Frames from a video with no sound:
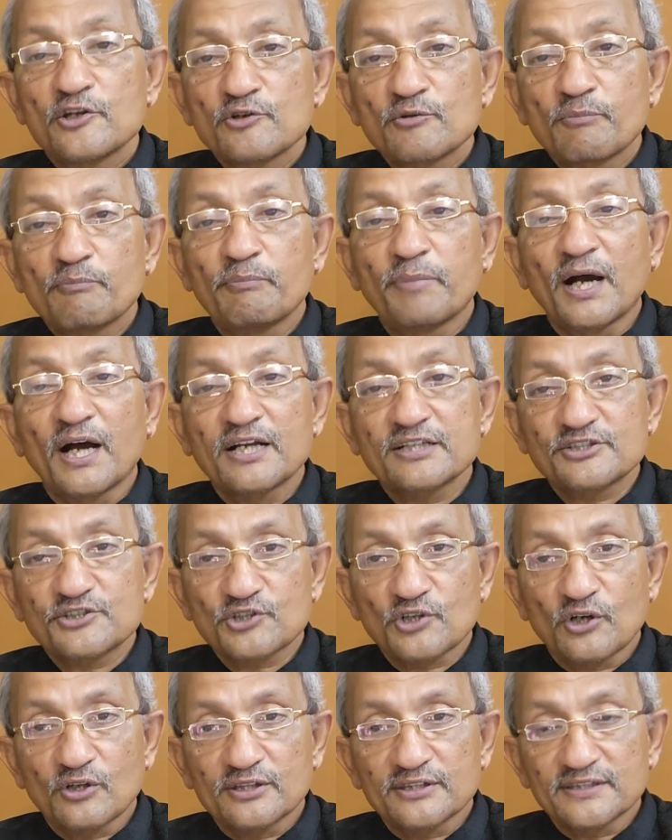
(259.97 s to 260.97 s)
You
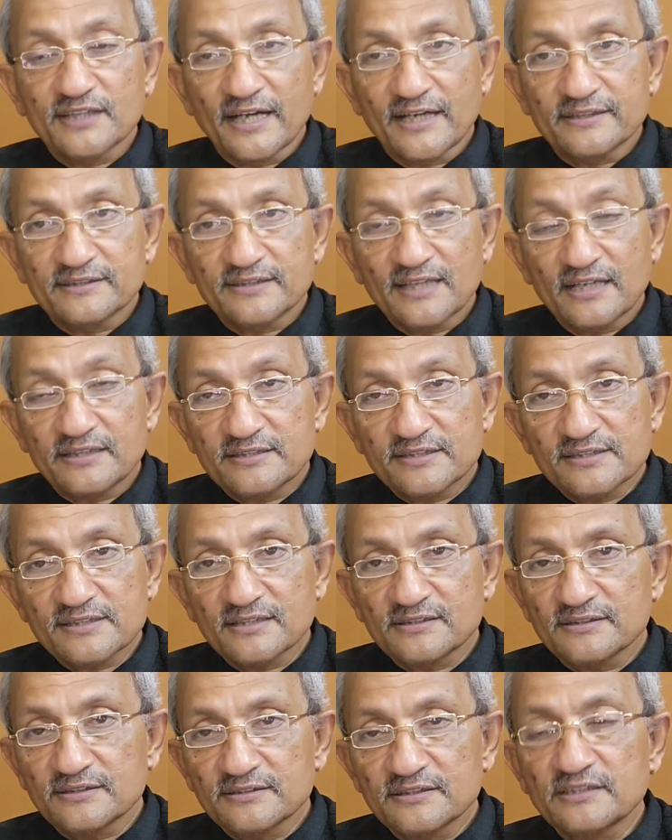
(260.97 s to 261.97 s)
passed all that. That
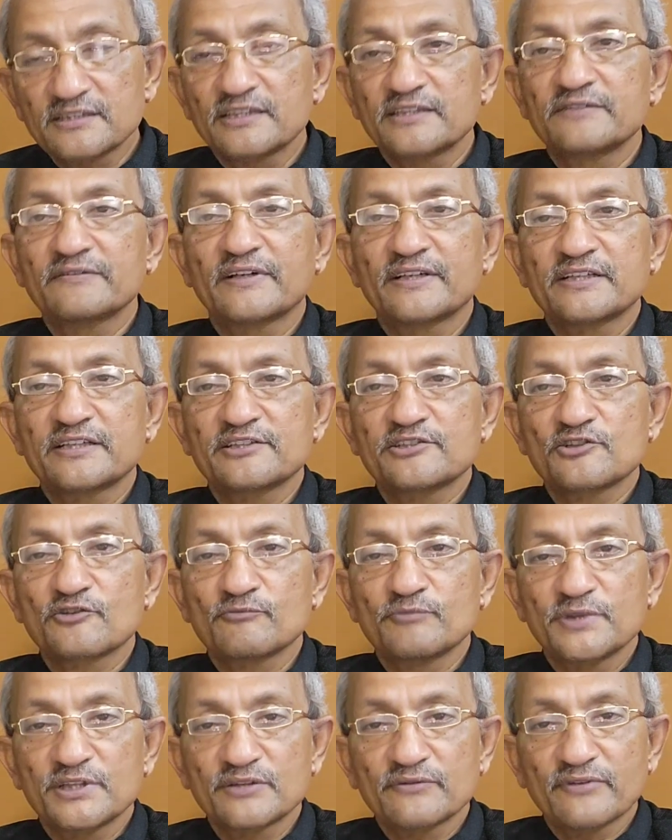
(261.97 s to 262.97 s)
is another advantage
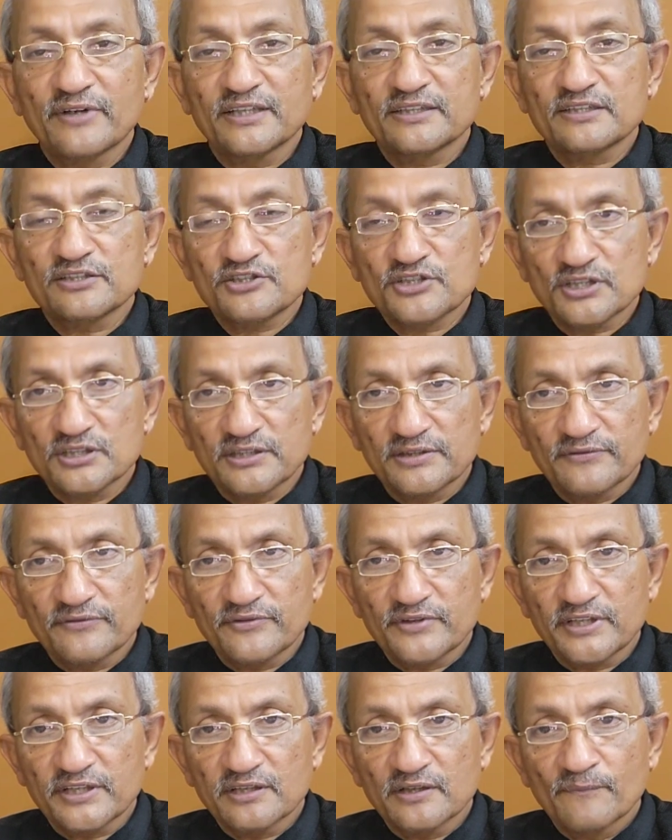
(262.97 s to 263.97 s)
of being financially
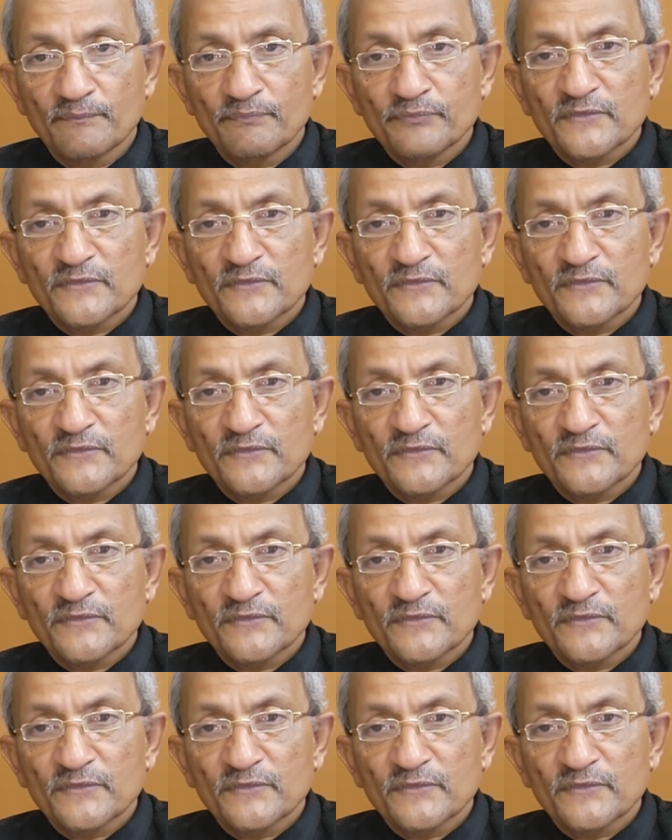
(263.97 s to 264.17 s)
free.